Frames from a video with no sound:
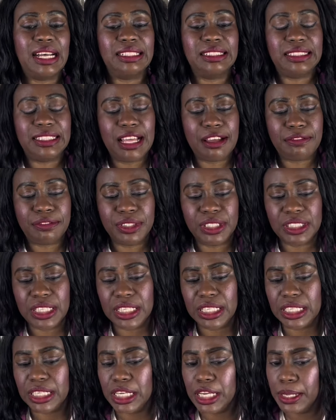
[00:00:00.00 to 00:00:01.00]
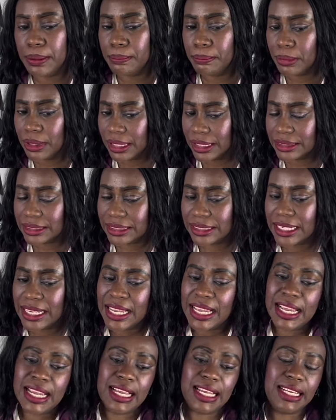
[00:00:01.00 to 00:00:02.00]
are definitely a must
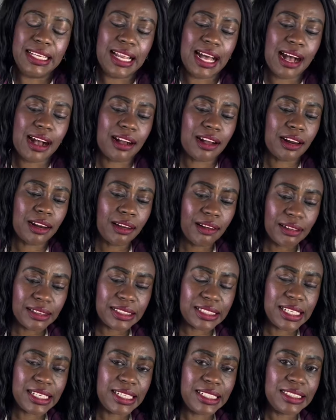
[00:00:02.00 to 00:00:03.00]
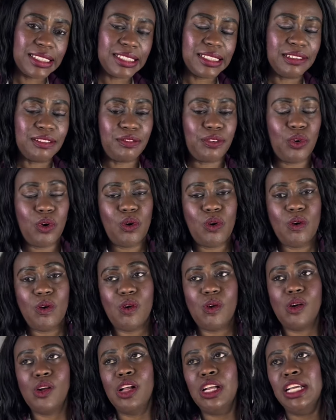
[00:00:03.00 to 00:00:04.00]
in our closet
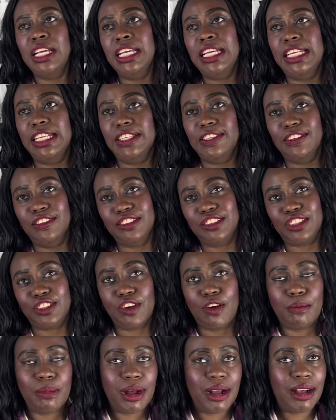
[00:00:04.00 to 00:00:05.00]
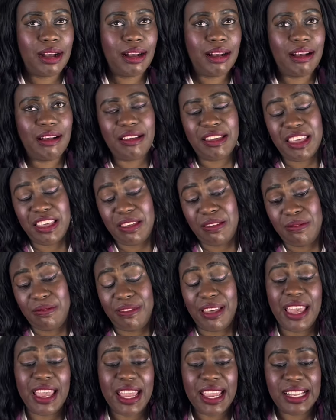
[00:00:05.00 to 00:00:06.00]
for, you know, summer
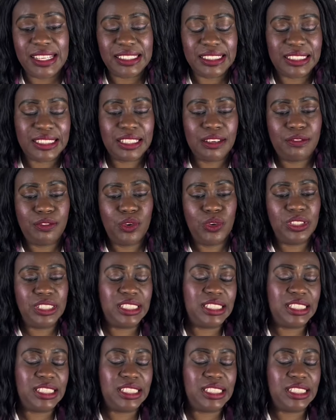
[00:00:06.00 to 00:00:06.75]
events, for